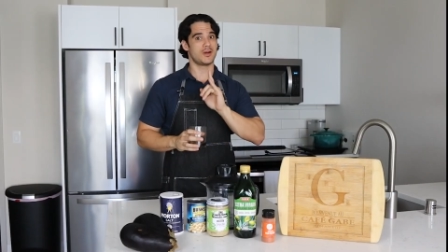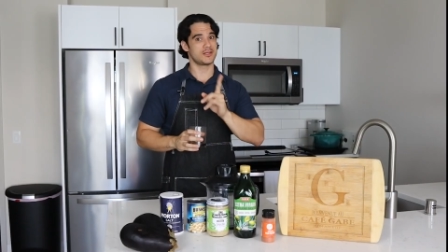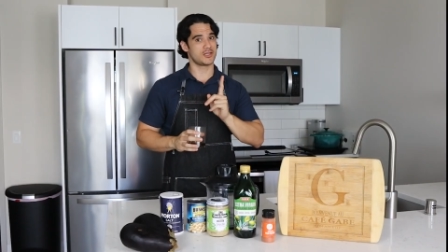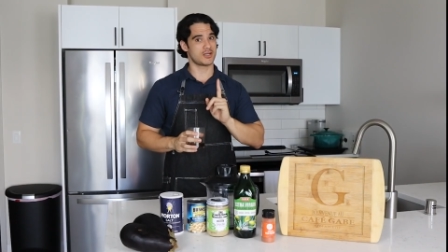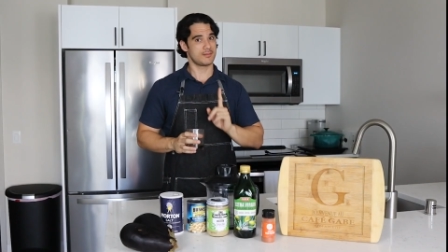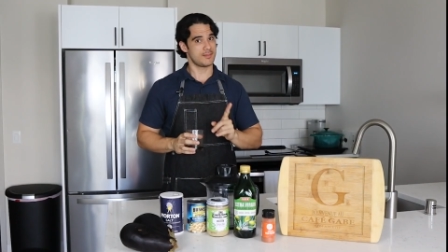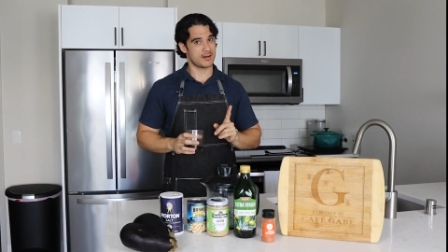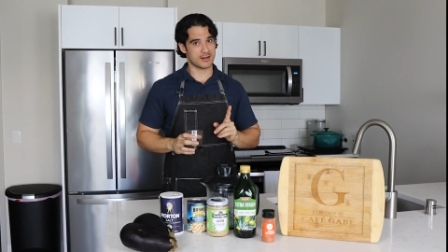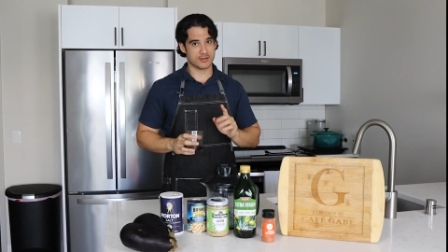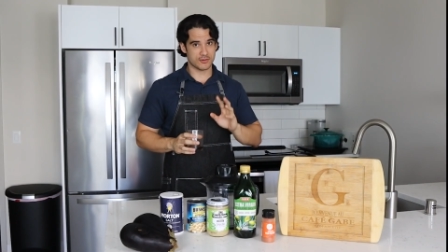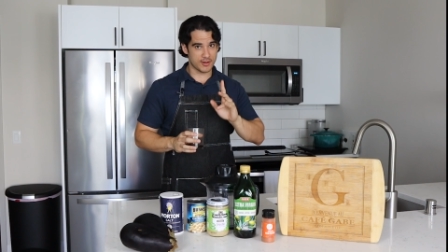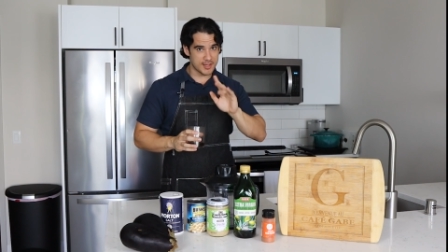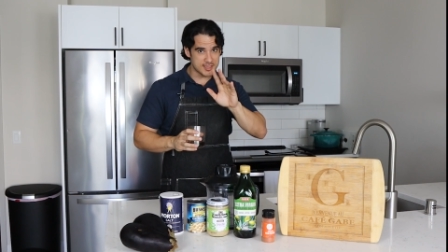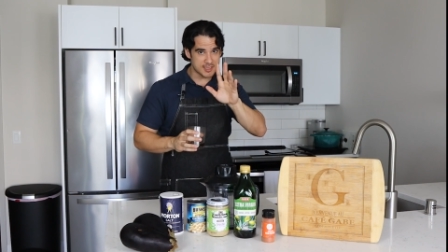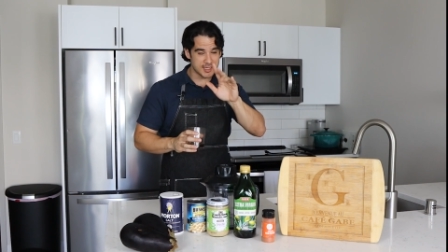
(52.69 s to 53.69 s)
want to talk about a
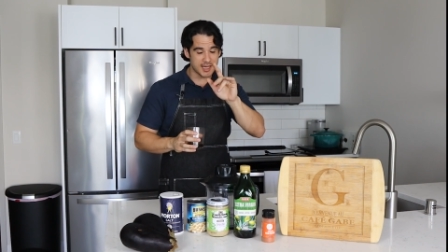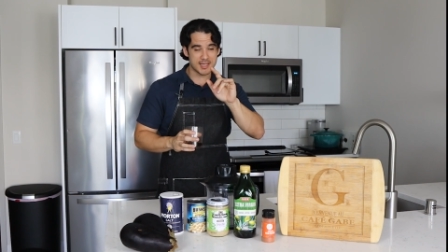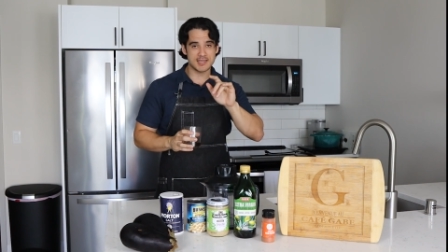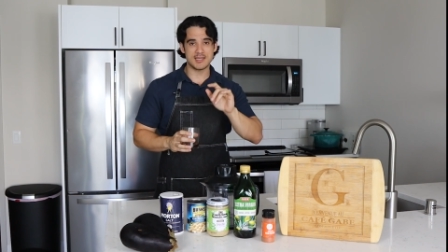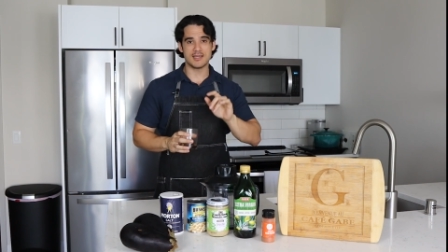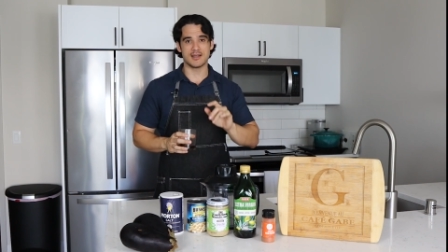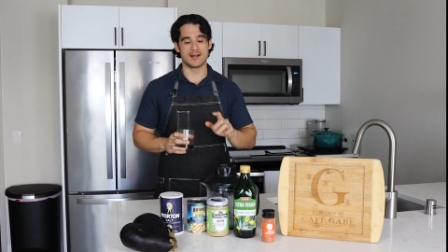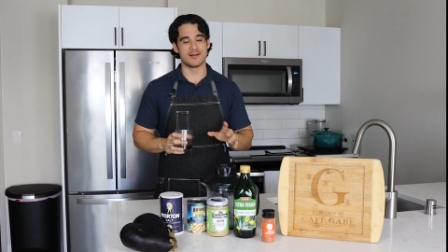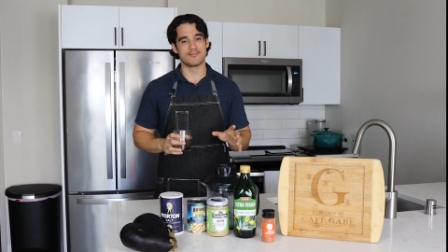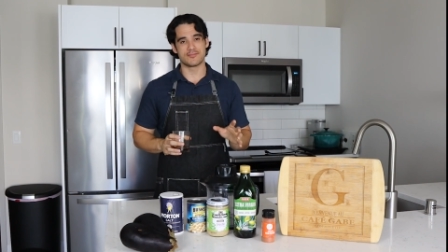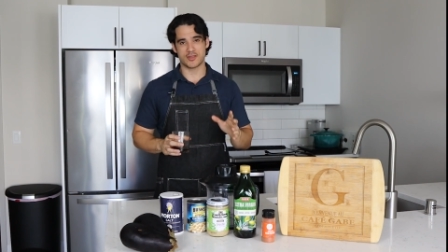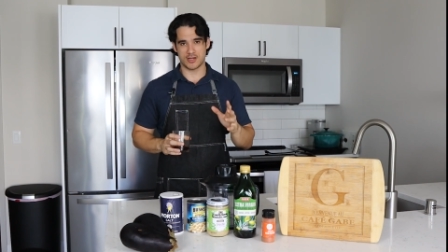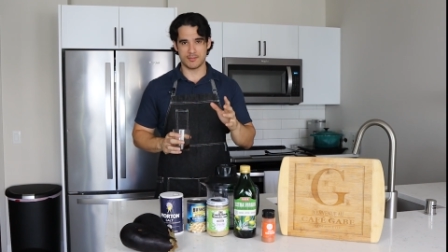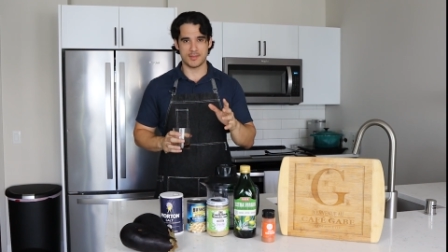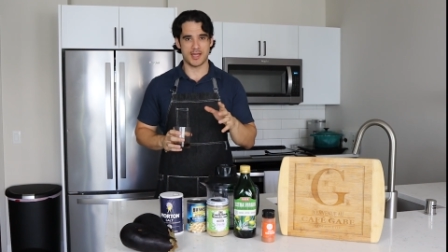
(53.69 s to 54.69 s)
crazy idea?
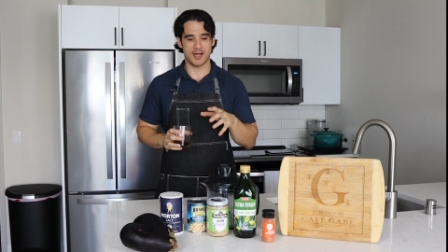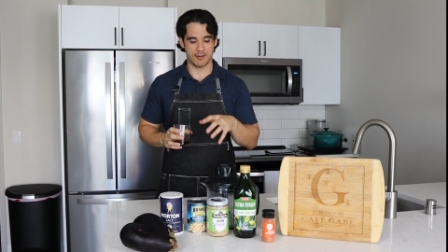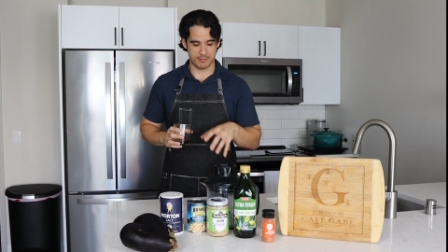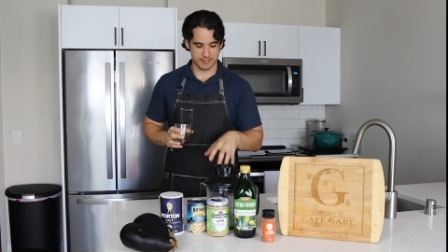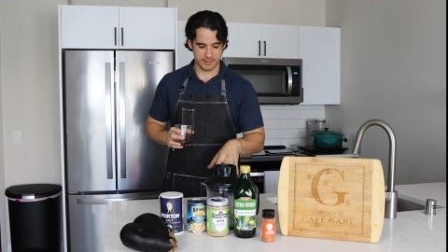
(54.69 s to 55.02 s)
Hear me out.